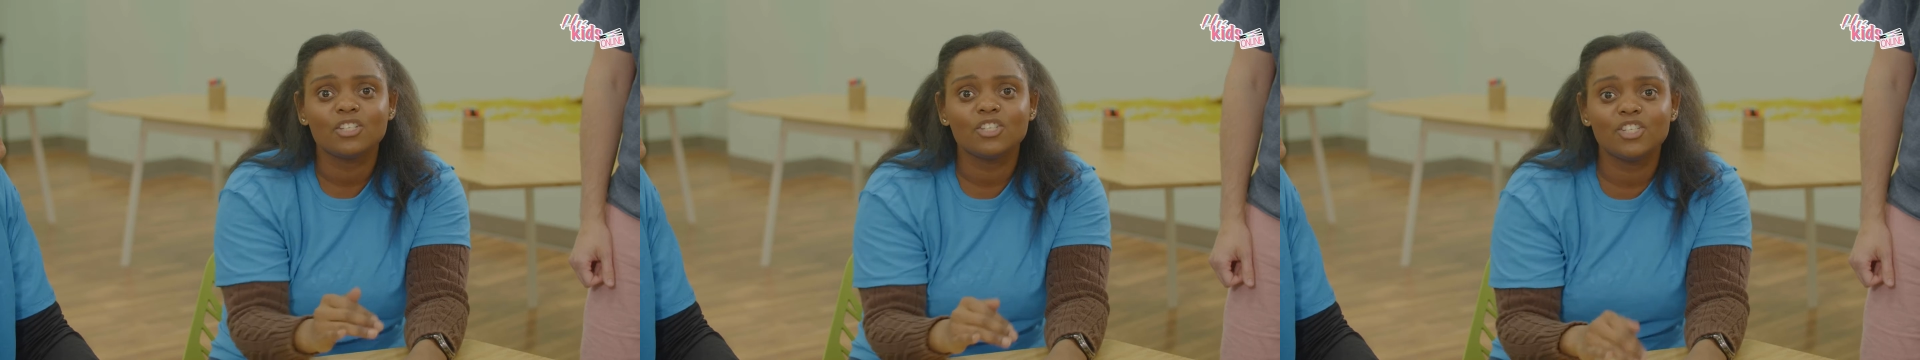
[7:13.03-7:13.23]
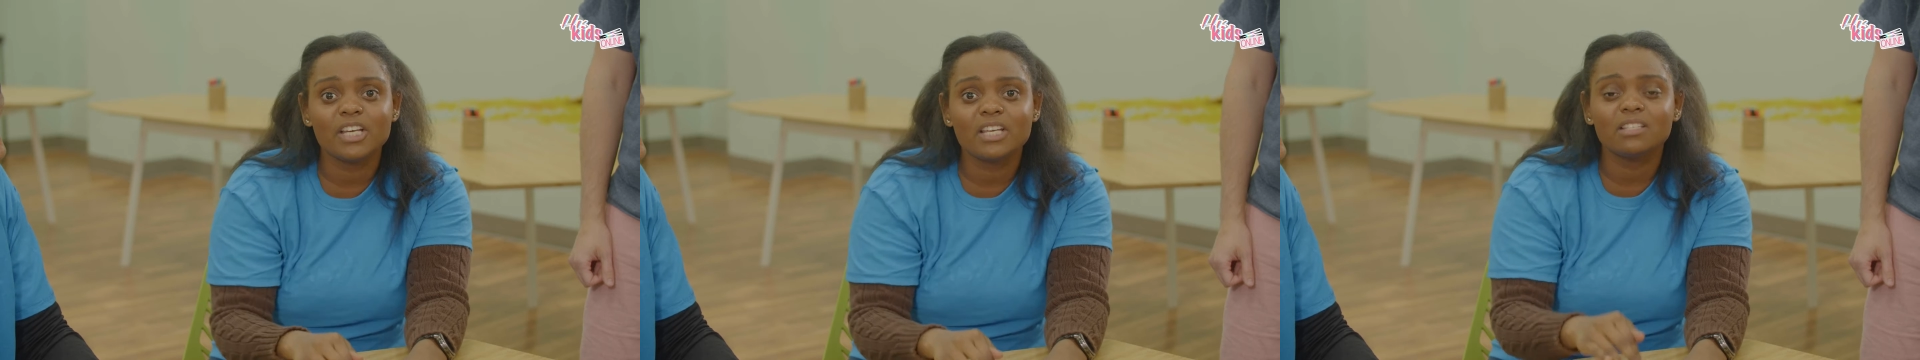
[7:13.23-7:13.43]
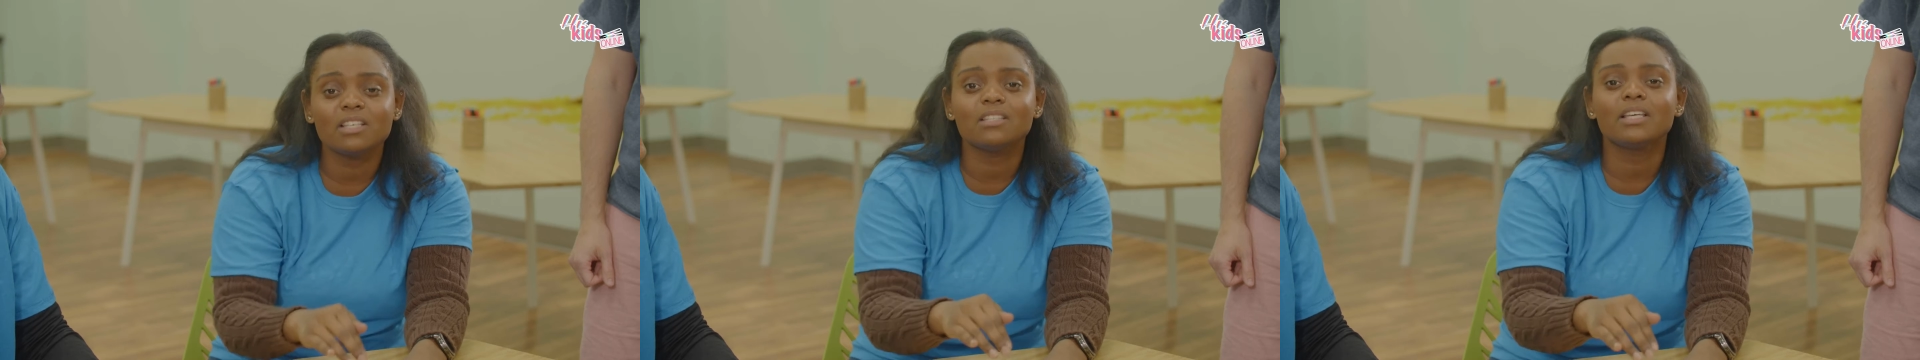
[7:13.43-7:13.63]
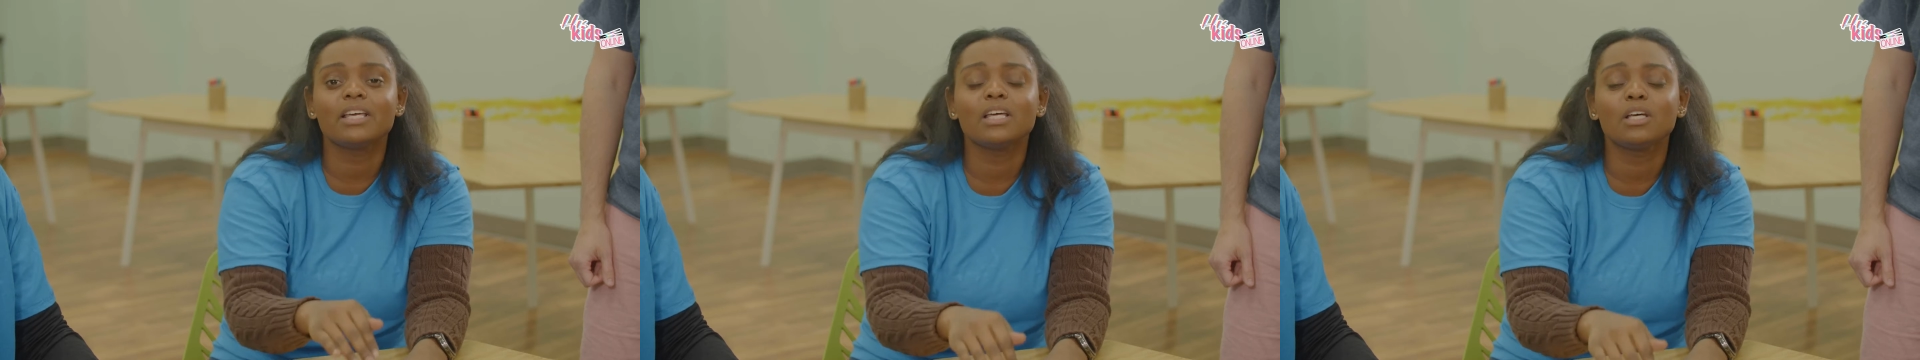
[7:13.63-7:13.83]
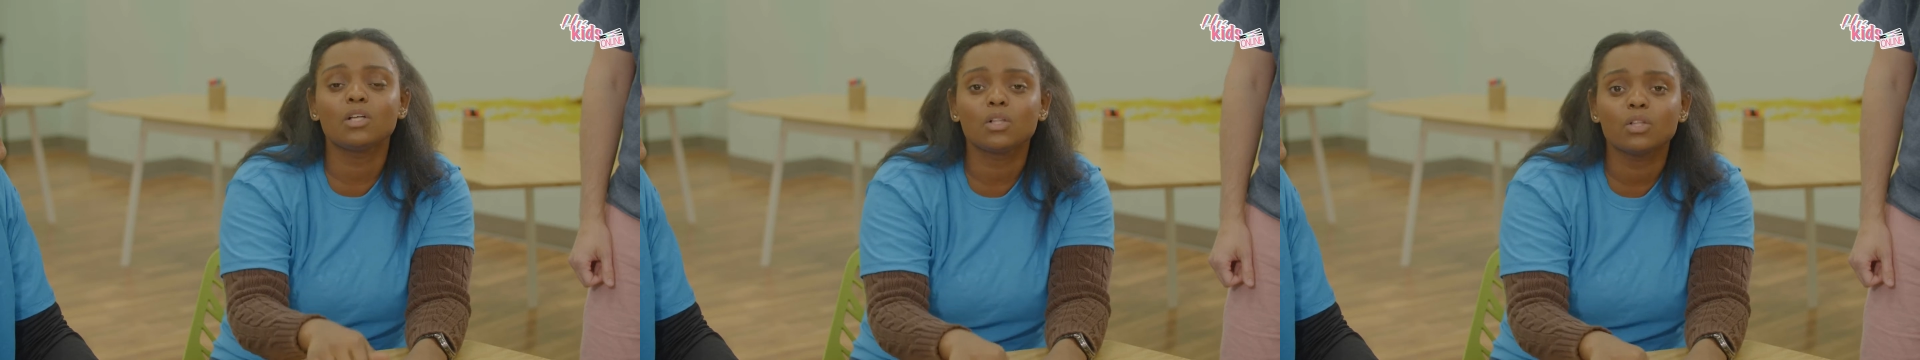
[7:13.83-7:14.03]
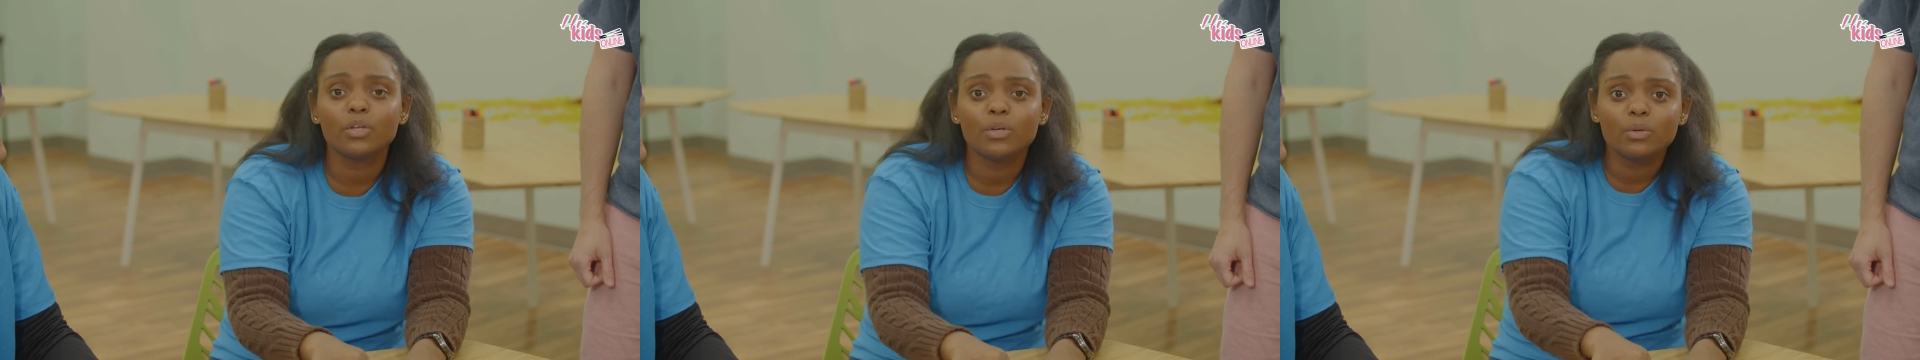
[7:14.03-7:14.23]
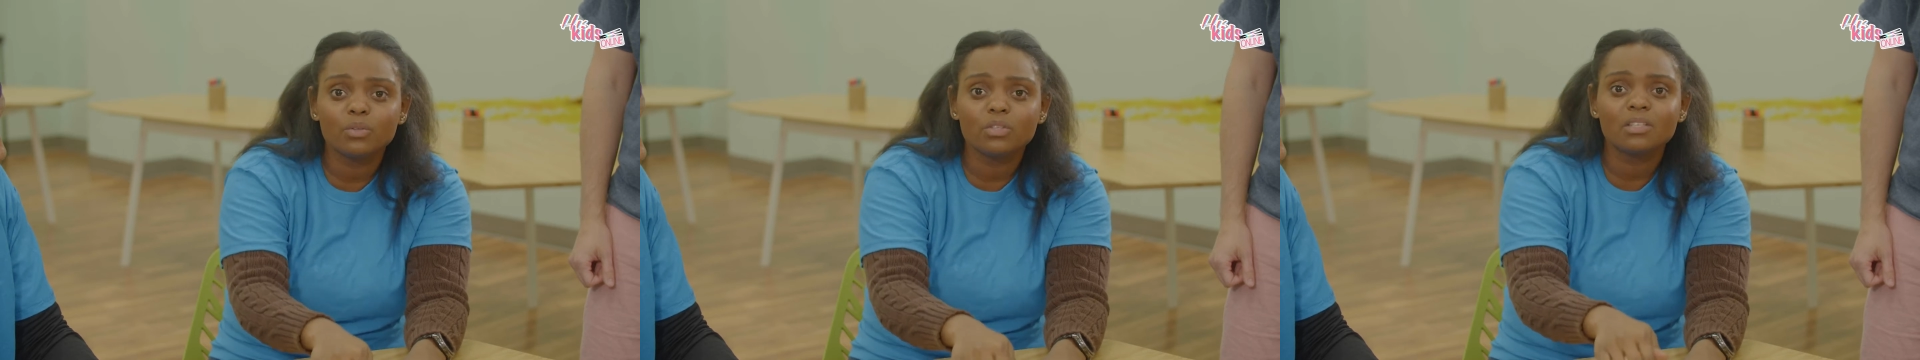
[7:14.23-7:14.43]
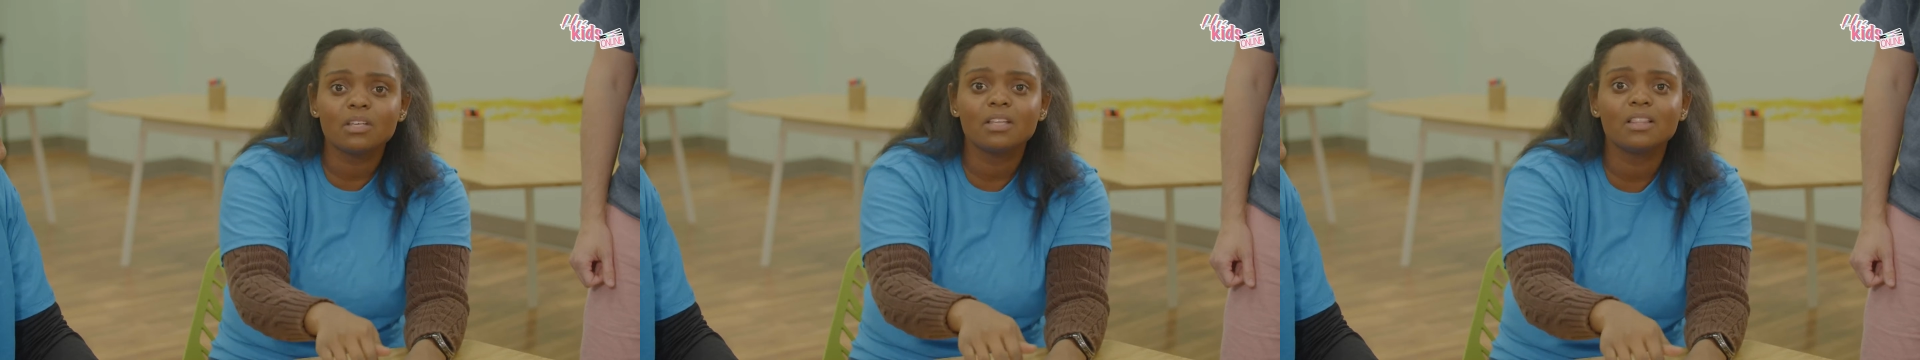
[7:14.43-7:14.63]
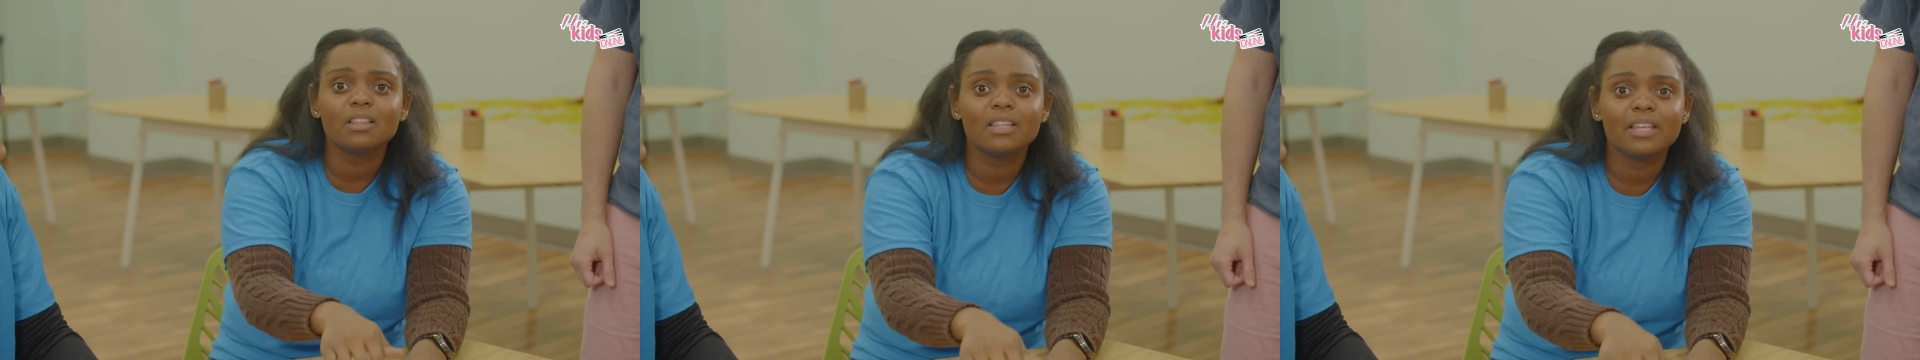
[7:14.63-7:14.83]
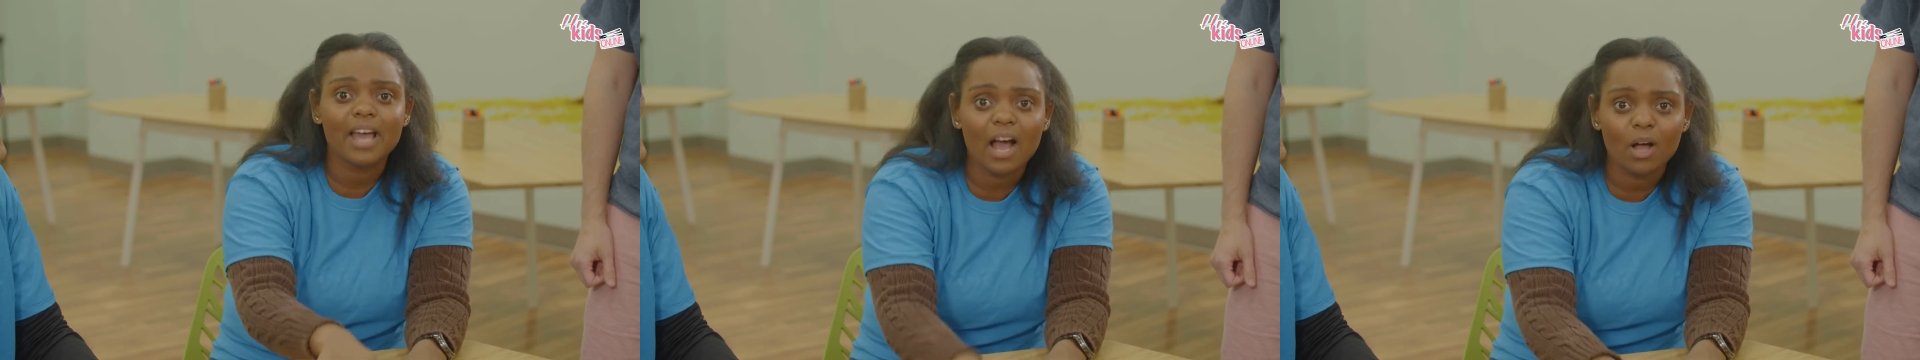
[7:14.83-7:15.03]
Jesus includes
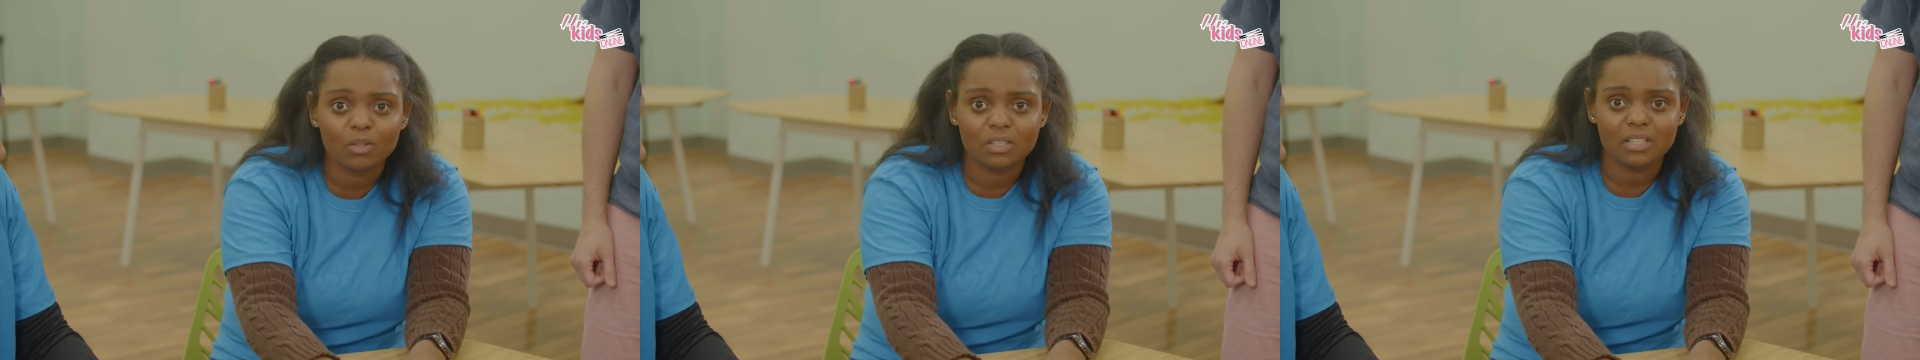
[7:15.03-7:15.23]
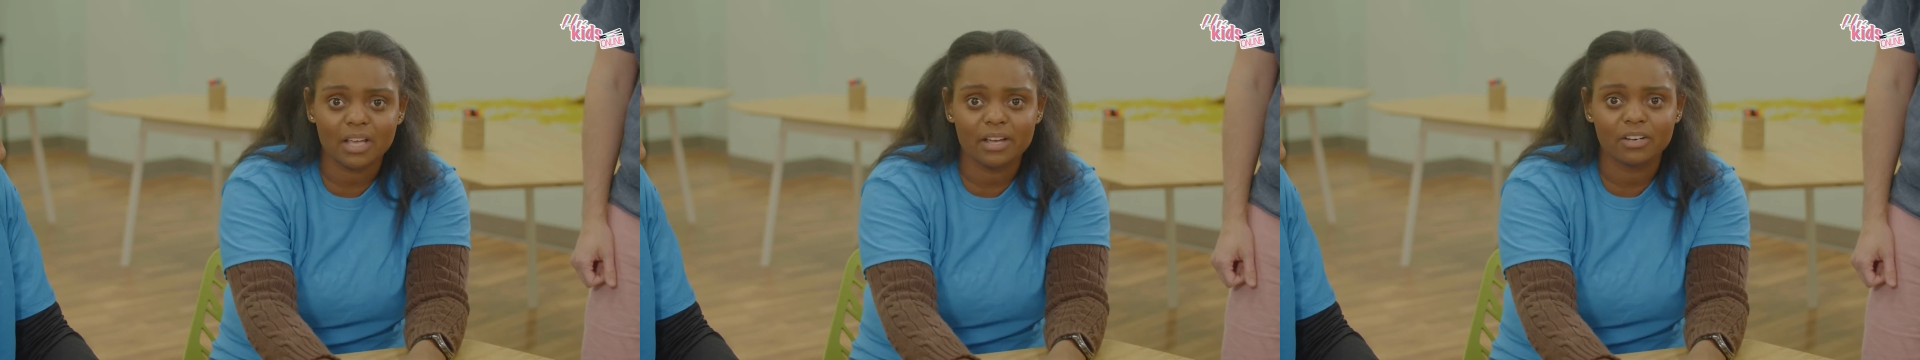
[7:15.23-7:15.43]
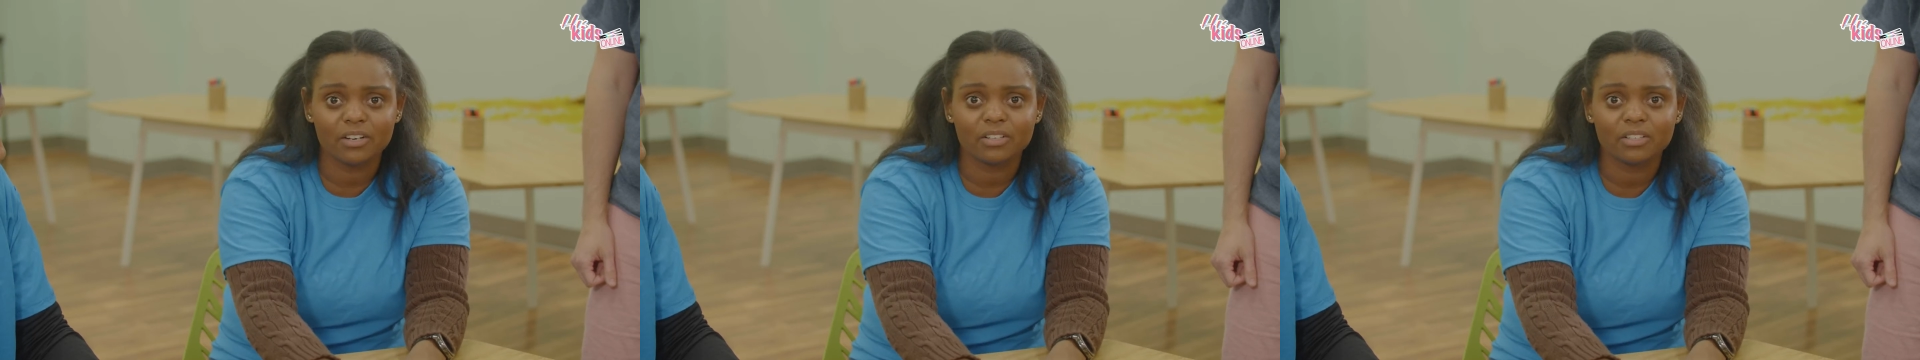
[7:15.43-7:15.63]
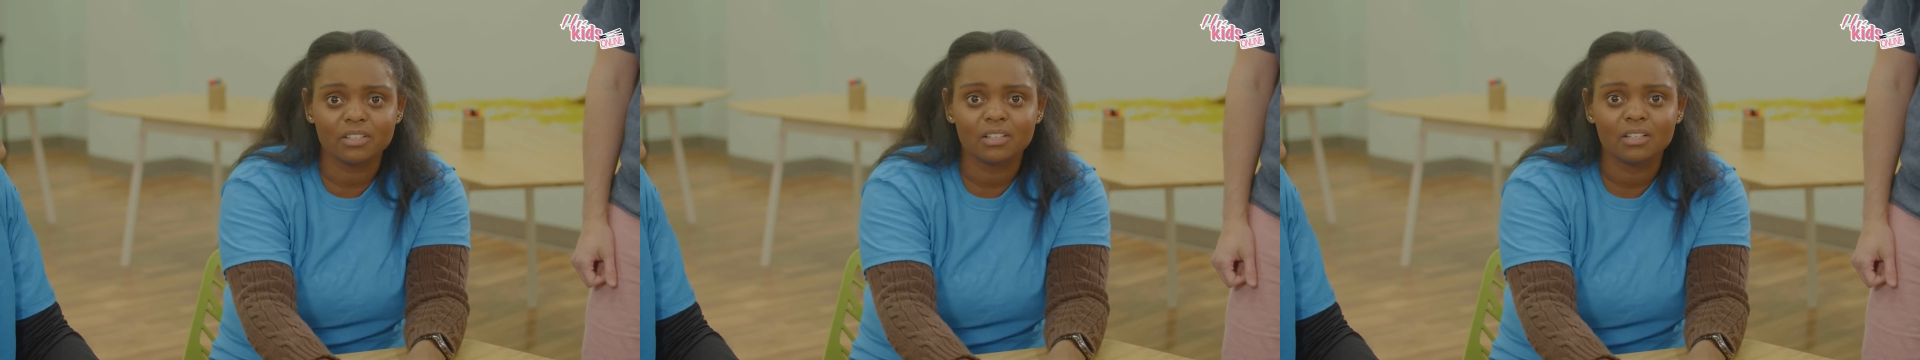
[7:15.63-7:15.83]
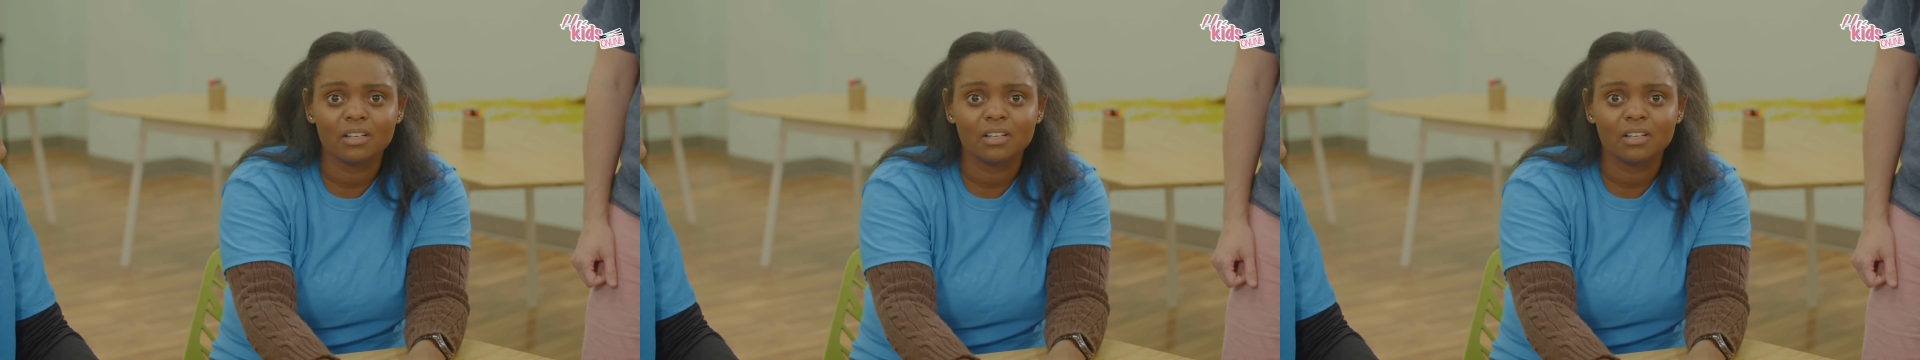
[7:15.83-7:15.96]
the outsiders.